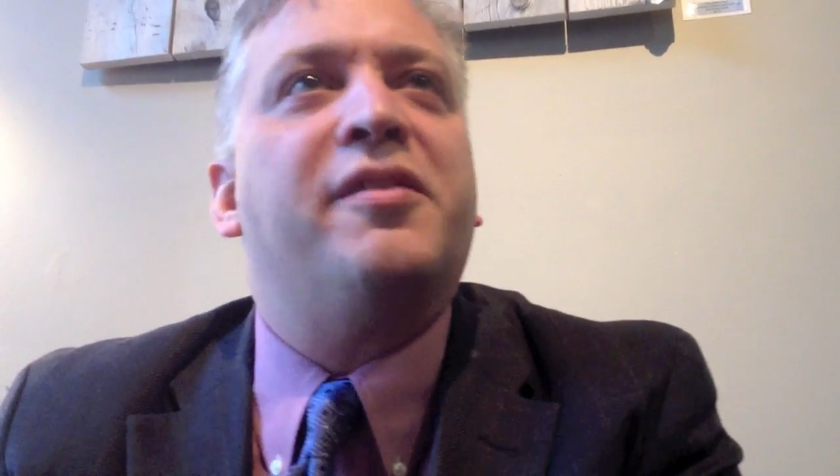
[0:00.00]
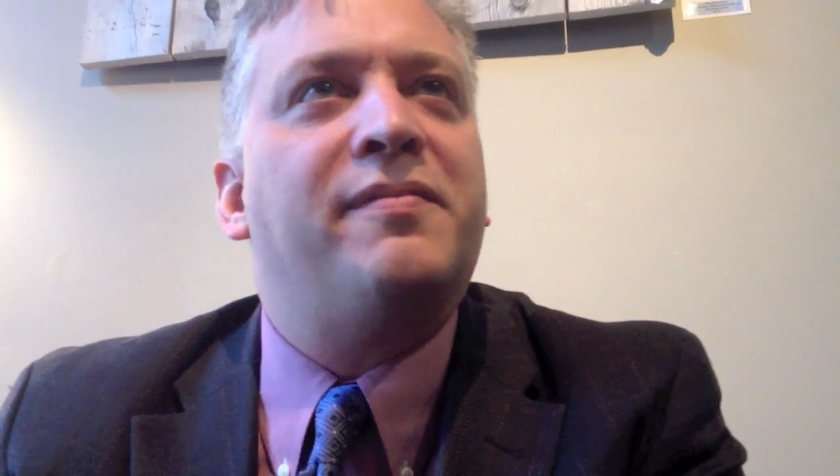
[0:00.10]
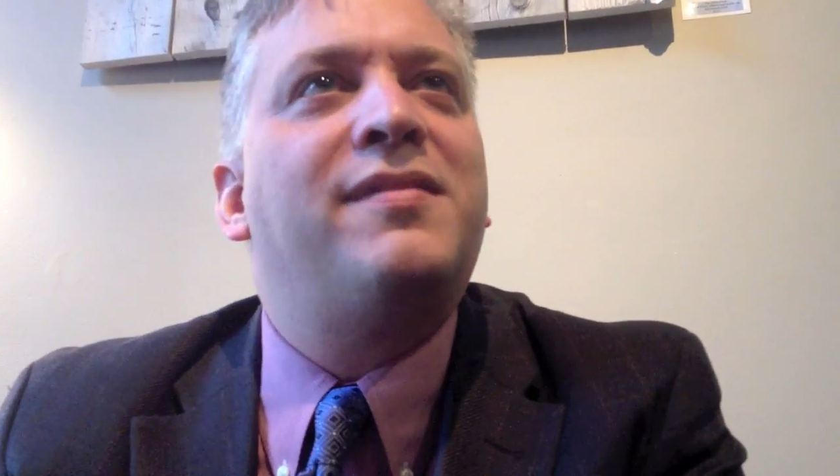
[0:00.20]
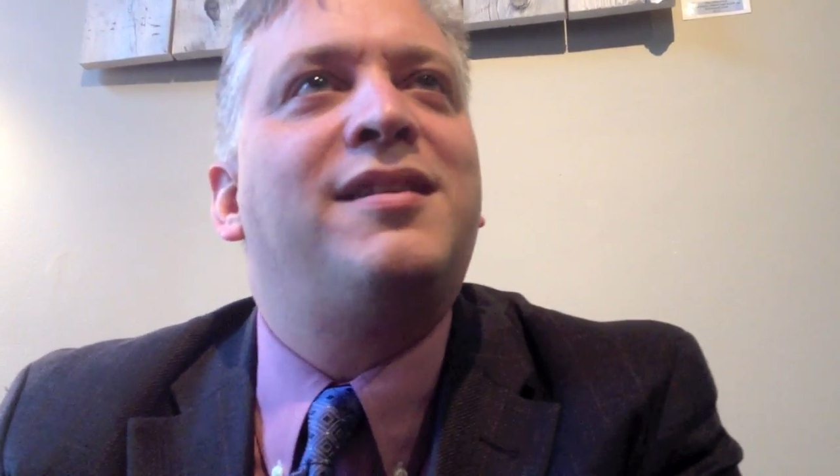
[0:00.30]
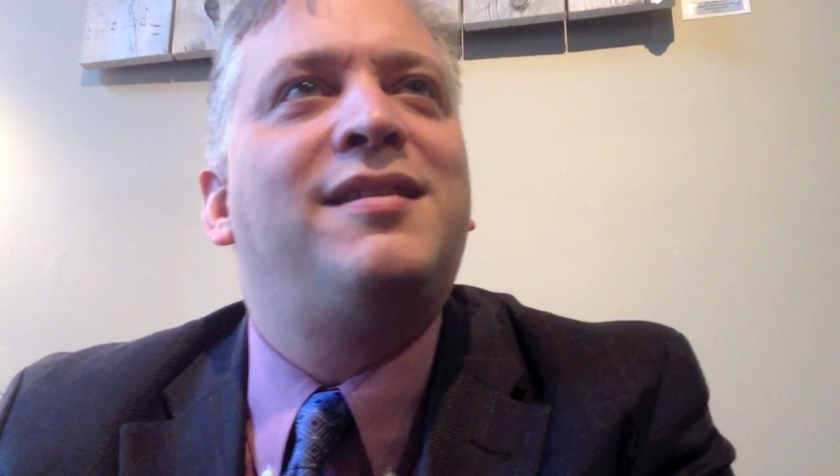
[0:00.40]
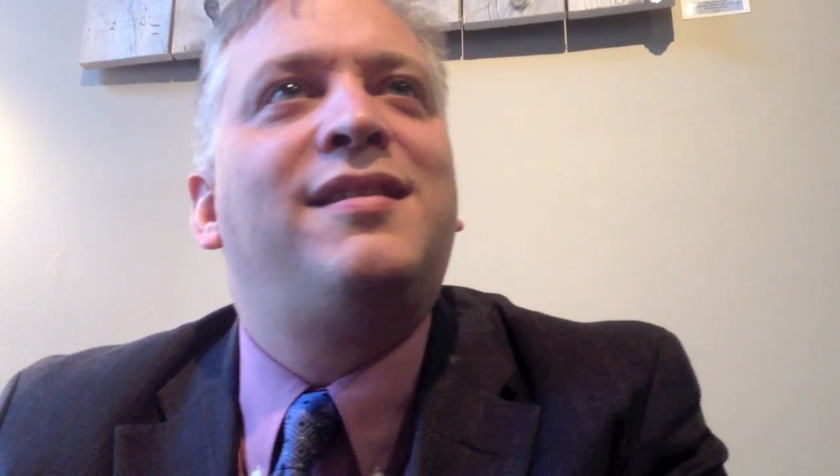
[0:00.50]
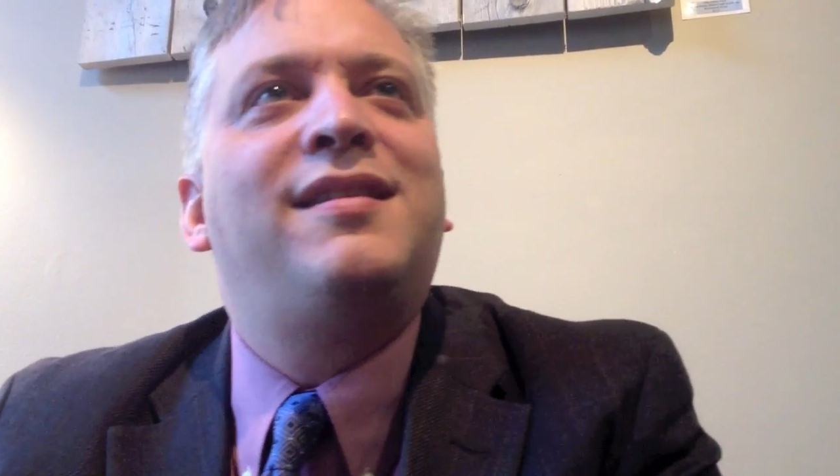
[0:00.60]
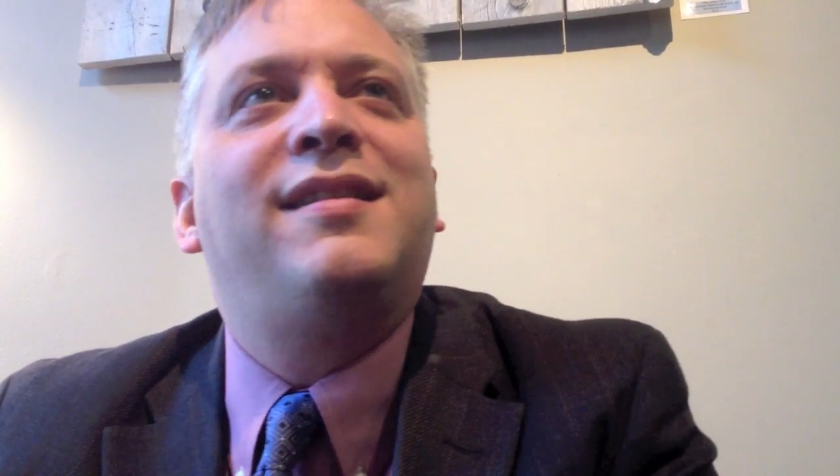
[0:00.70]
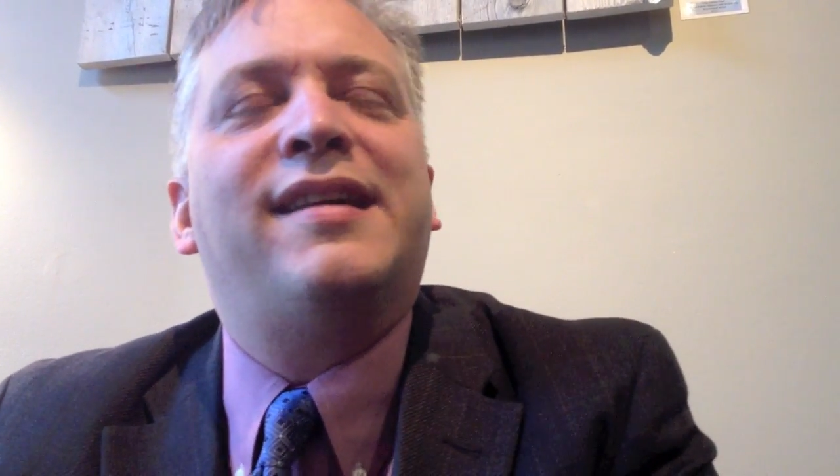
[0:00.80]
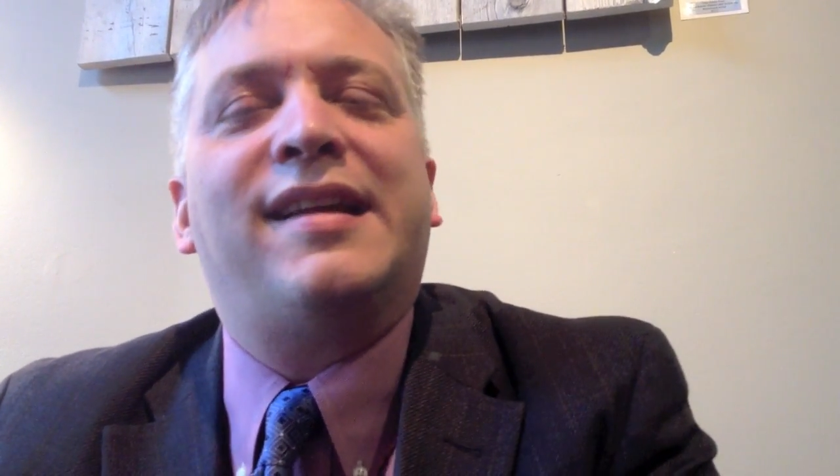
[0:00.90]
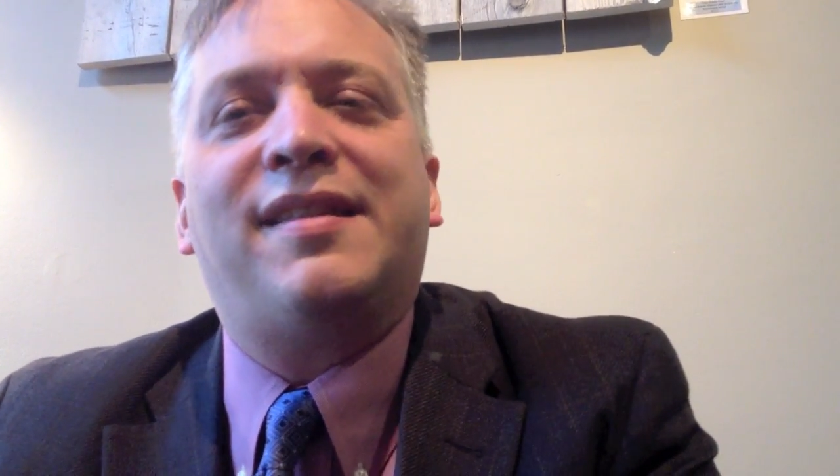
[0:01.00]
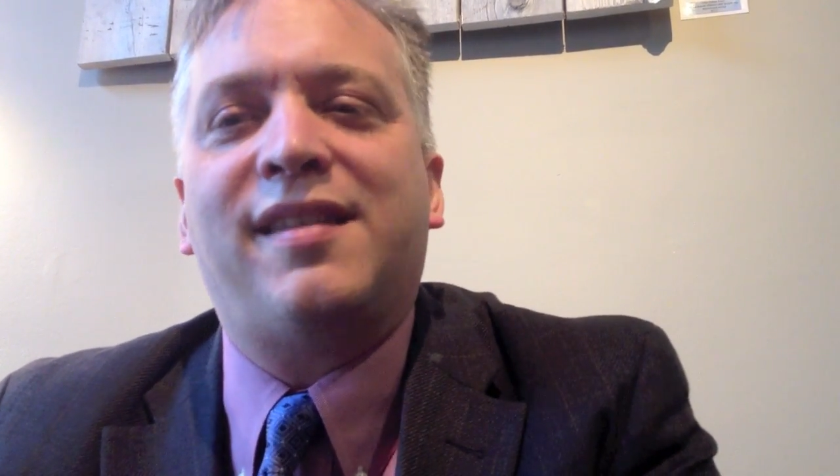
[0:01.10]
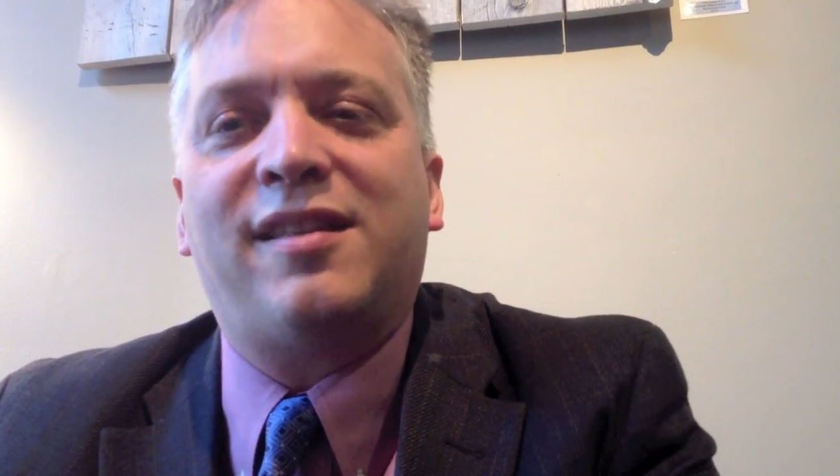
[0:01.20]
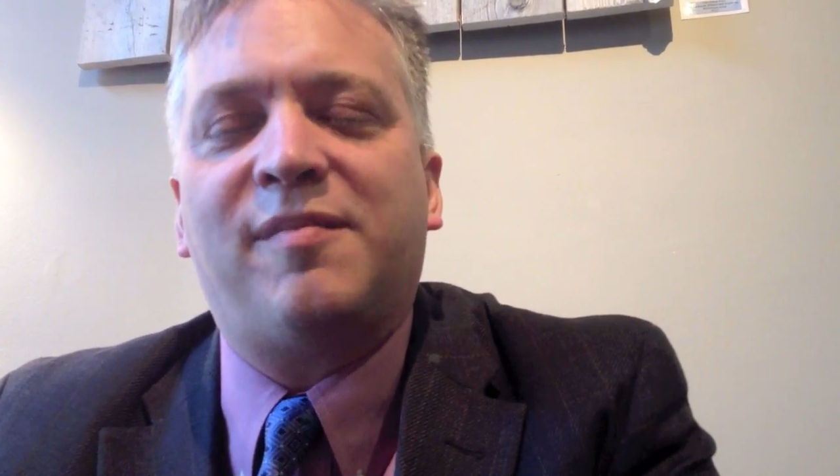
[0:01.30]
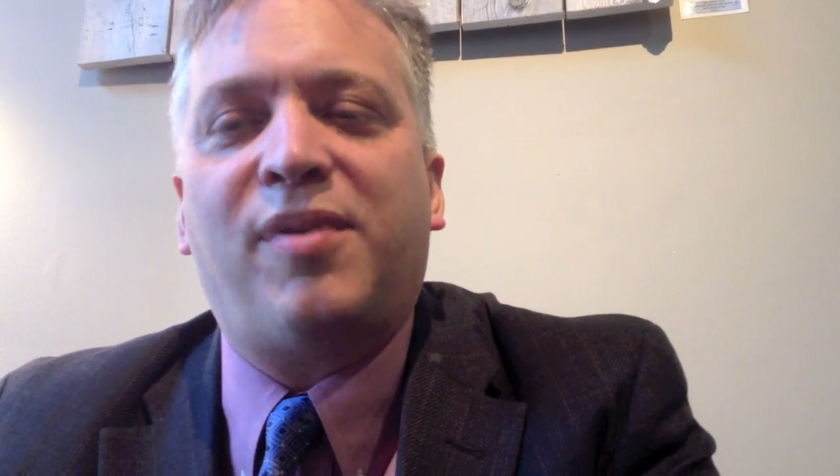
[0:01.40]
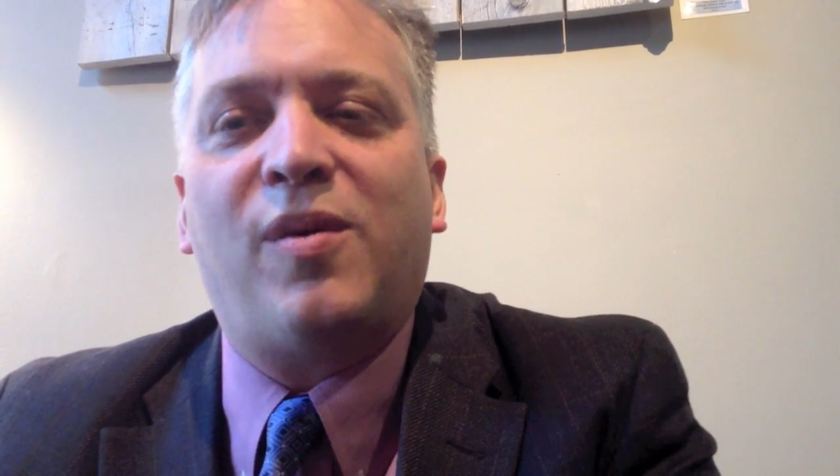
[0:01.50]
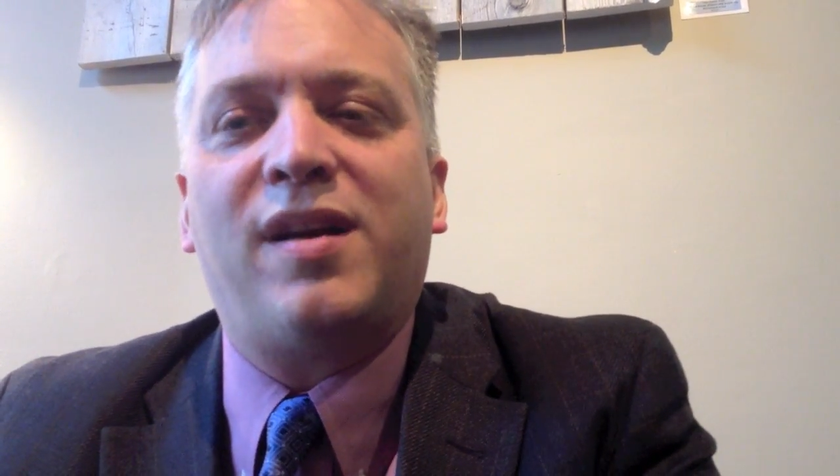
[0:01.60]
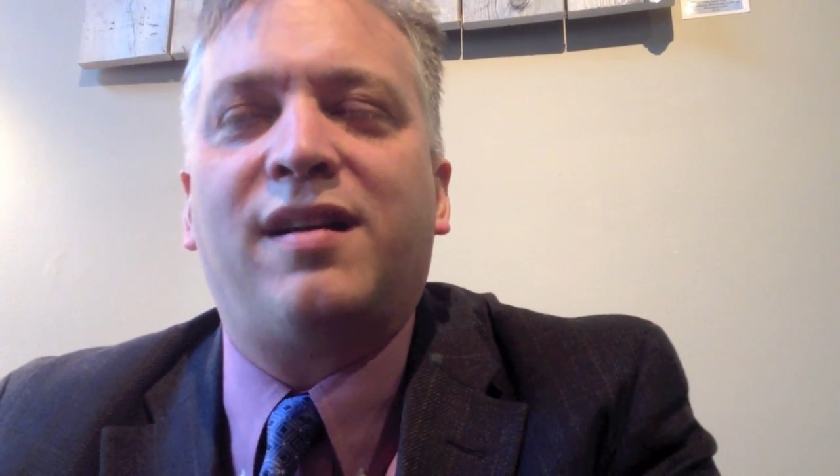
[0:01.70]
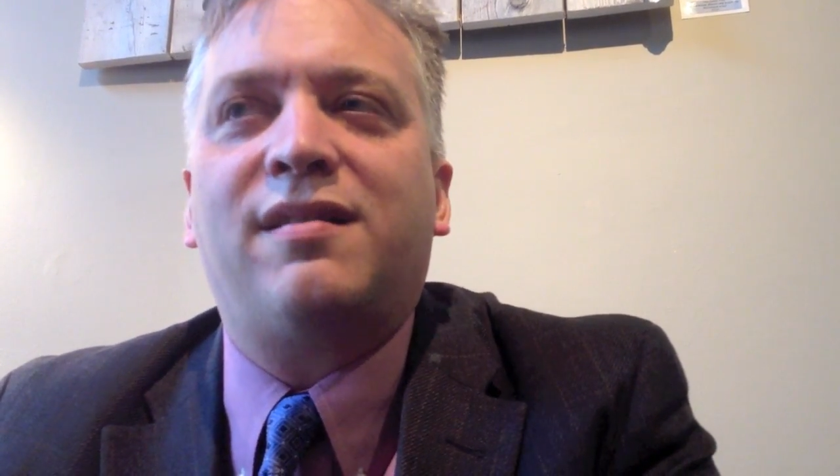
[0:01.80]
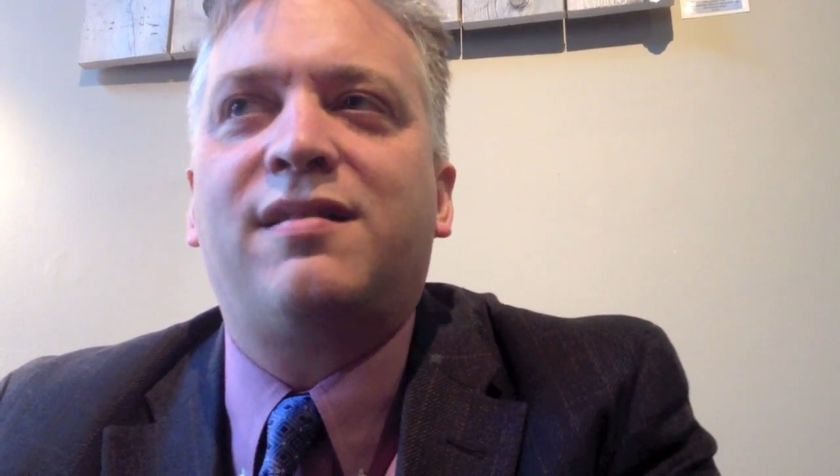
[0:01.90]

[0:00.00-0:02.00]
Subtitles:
them. And I think the poetic,